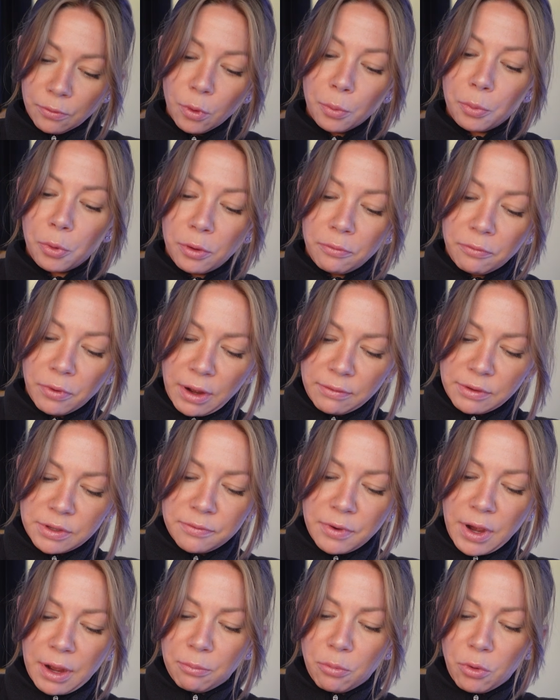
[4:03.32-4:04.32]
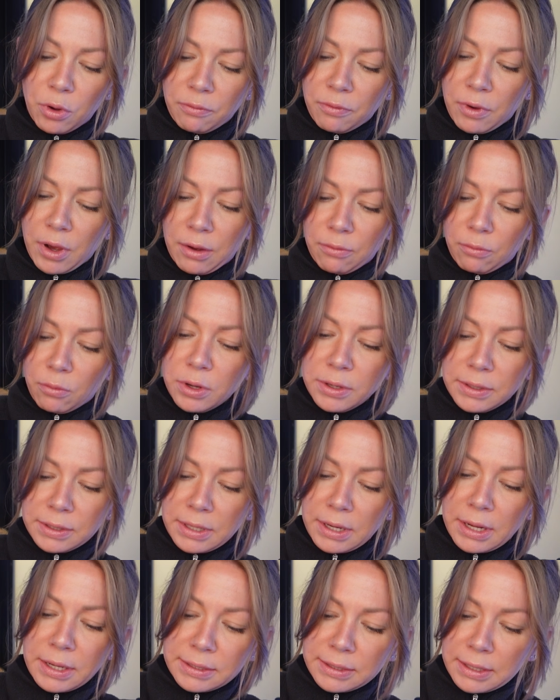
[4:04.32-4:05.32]
4.5 to 5.5. What
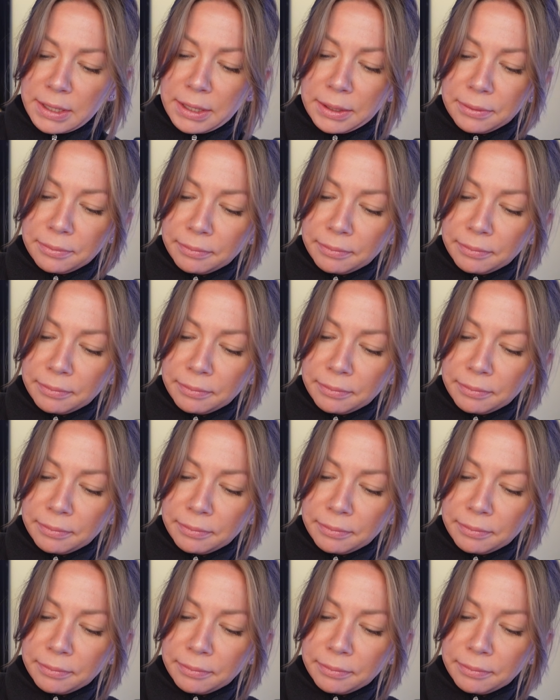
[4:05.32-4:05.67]
did I say?